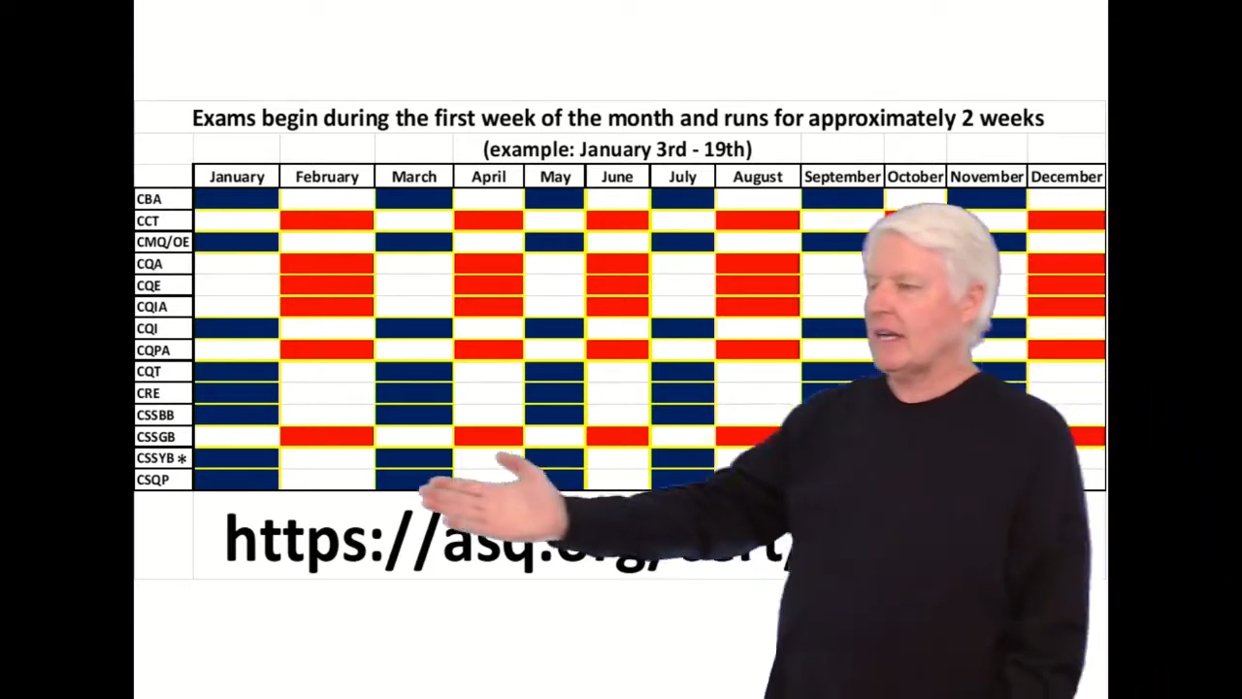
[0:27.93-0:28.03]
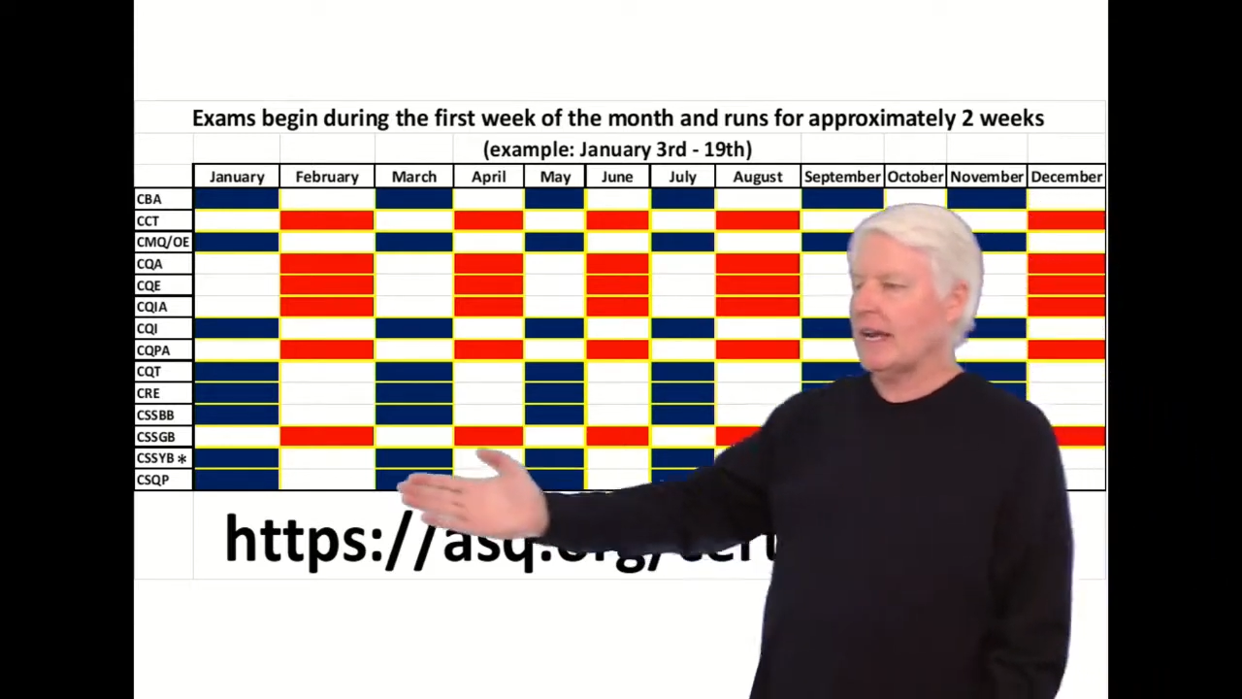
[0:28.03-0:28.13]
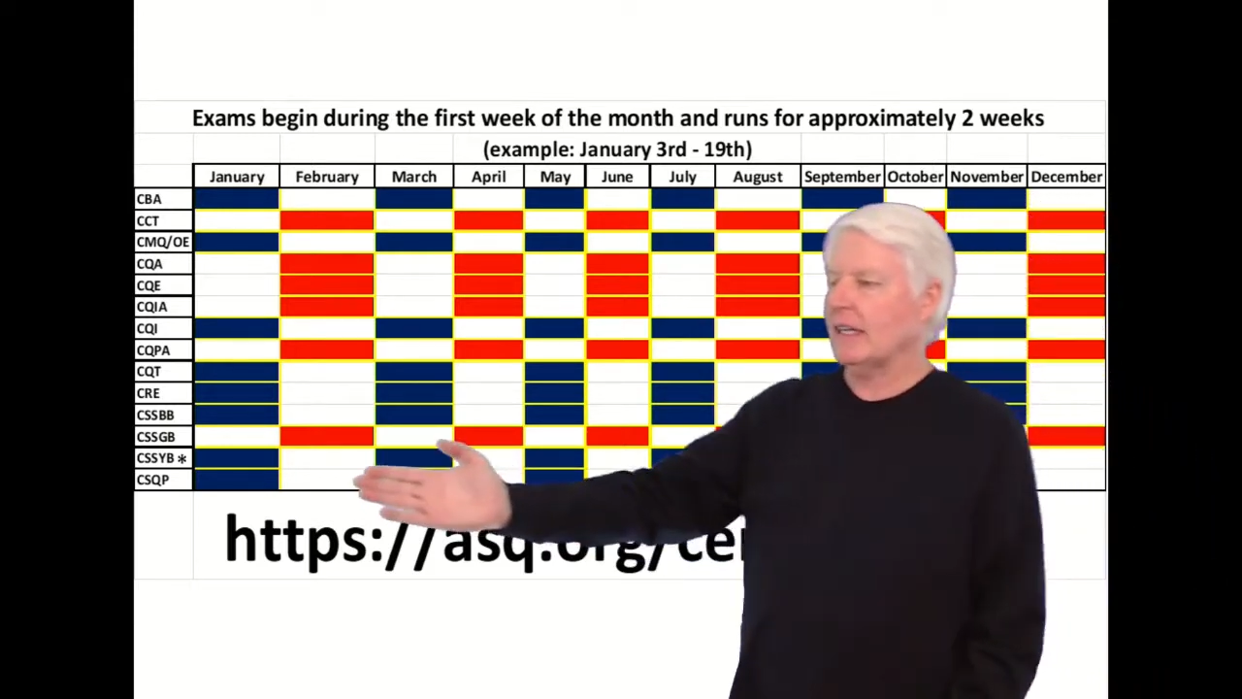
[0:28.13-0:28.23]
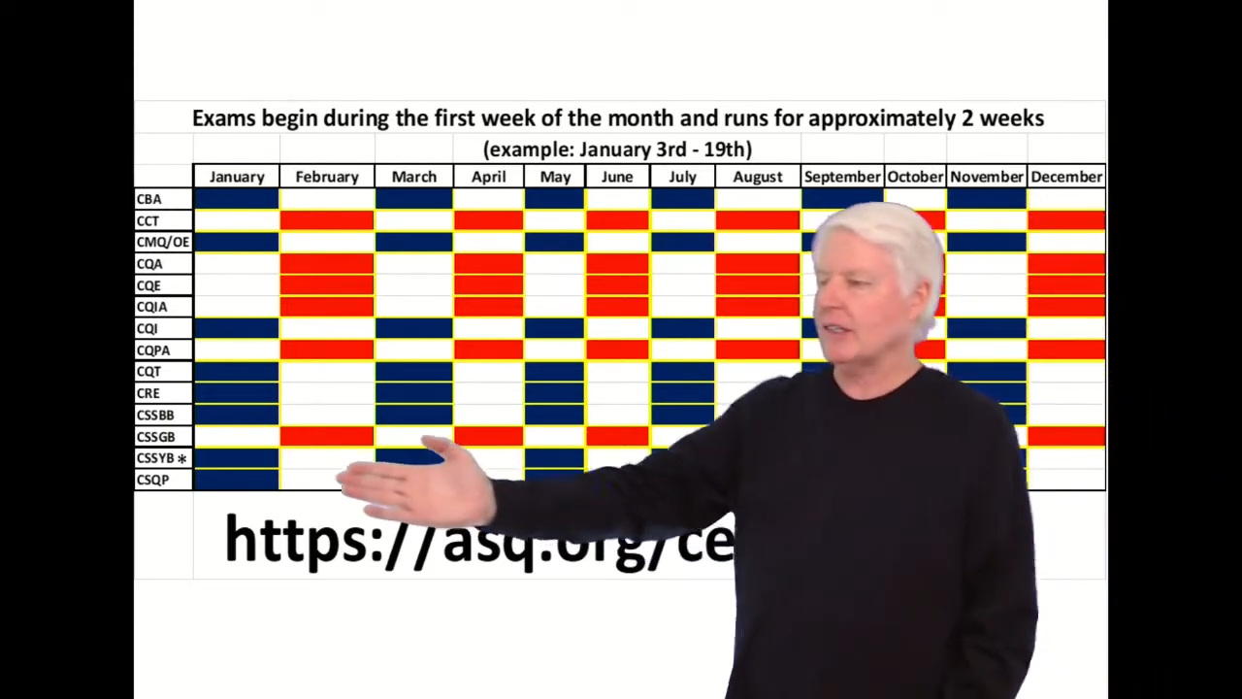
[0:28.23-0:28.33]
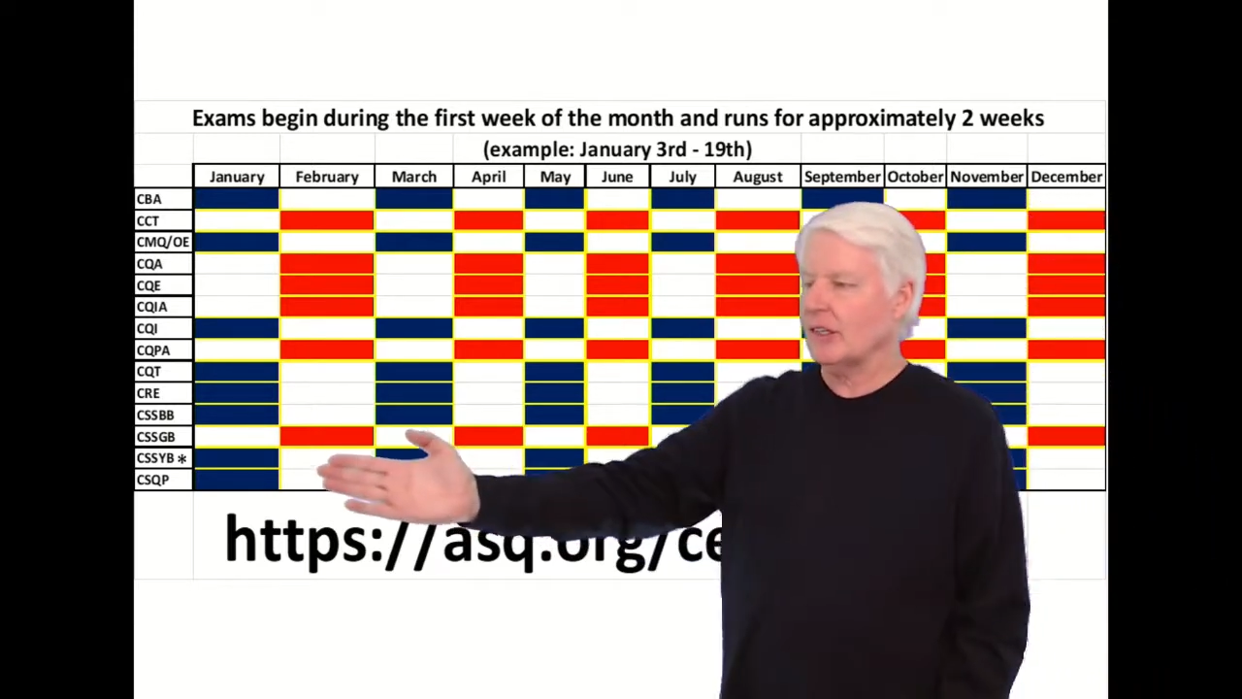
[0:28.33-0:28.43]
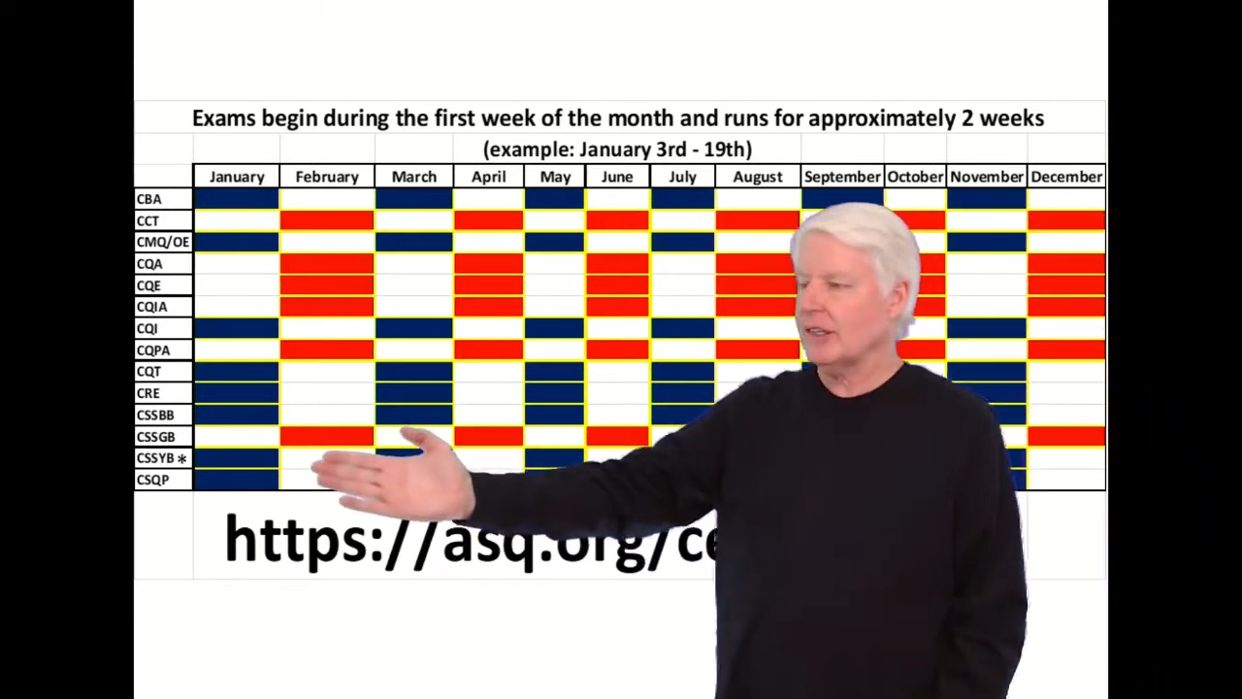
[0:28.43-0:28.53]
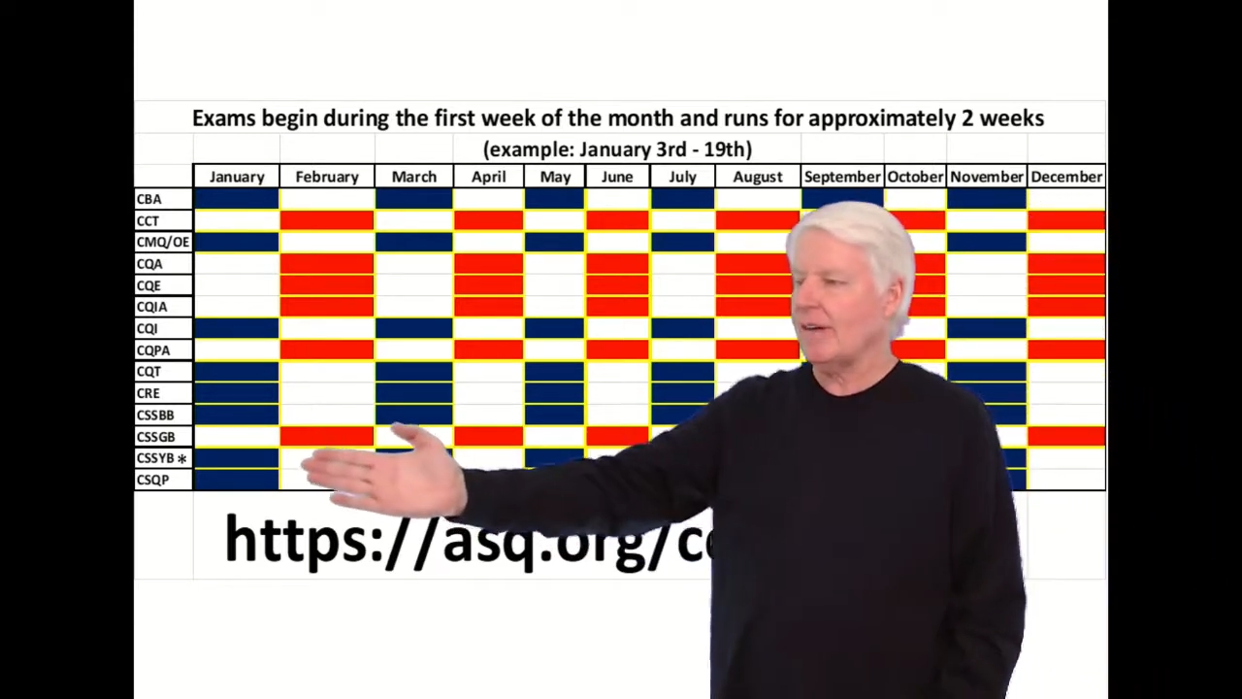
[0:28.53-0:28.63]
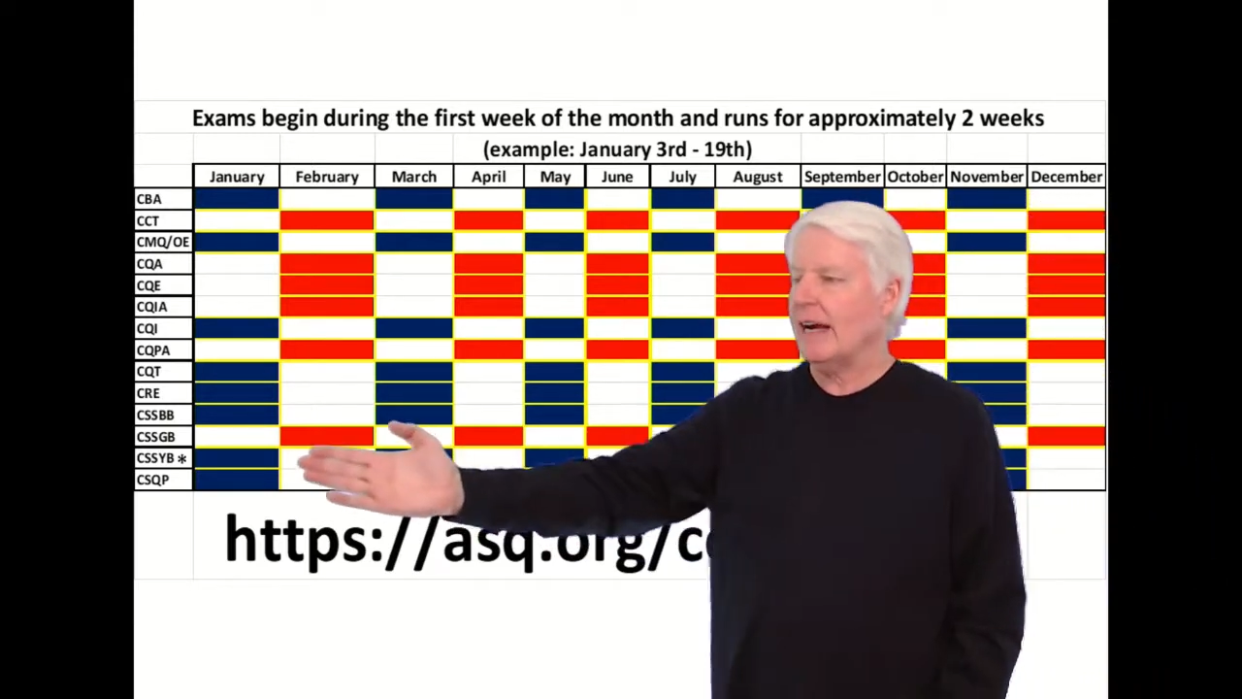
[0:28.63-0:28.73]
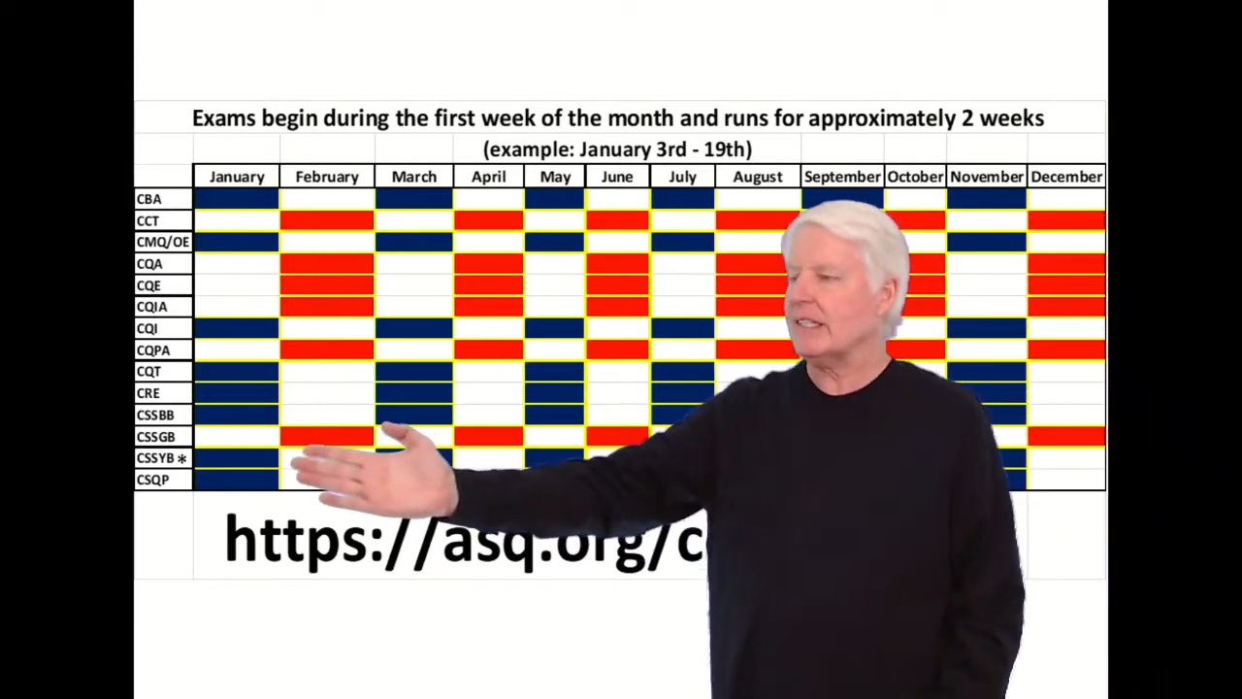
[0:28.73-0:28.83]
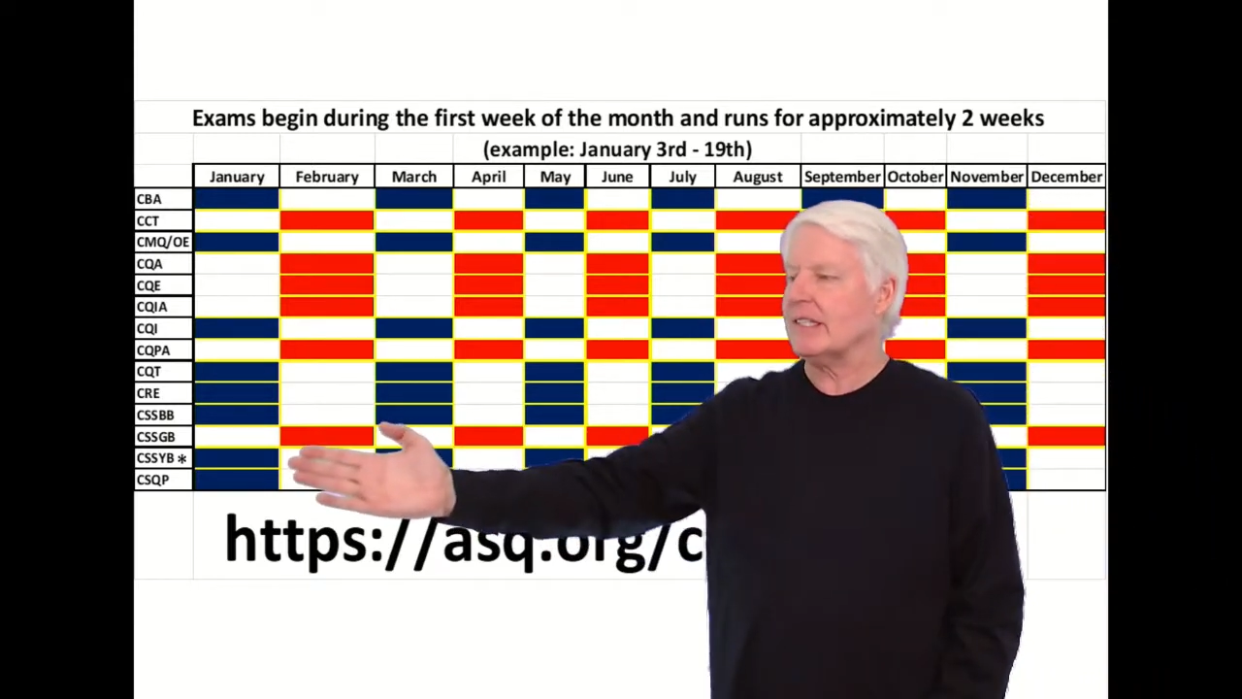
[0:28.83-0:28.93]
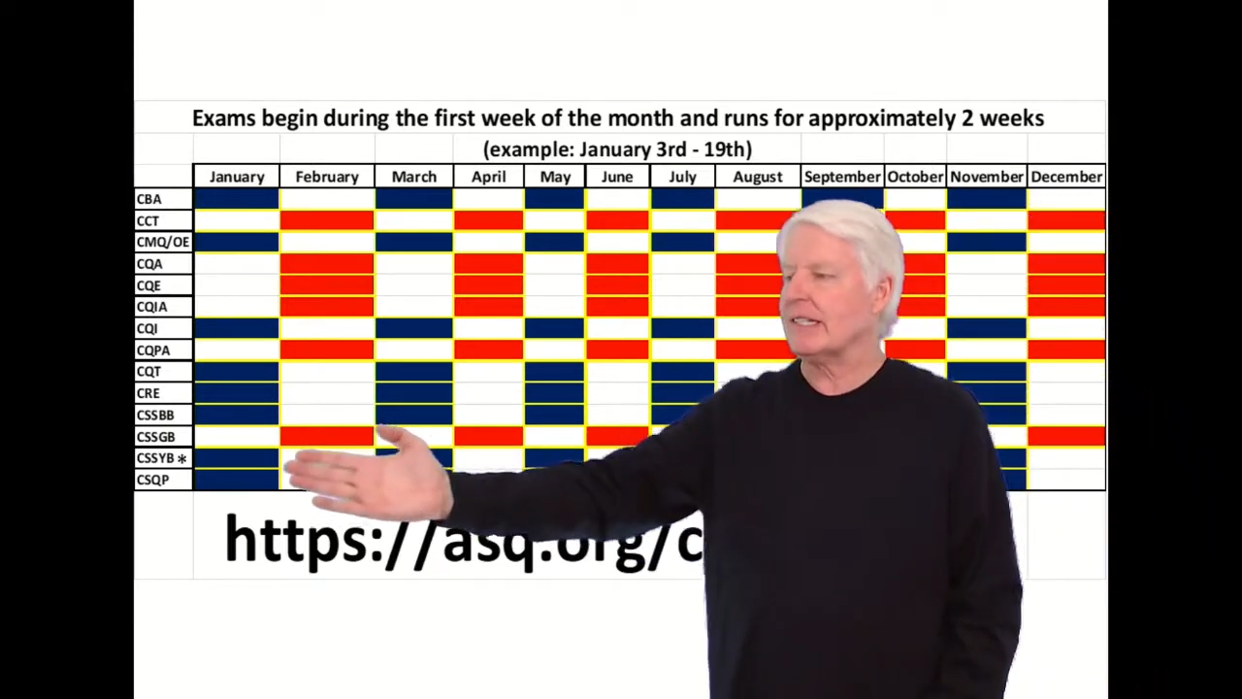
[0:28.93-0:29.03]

take the certified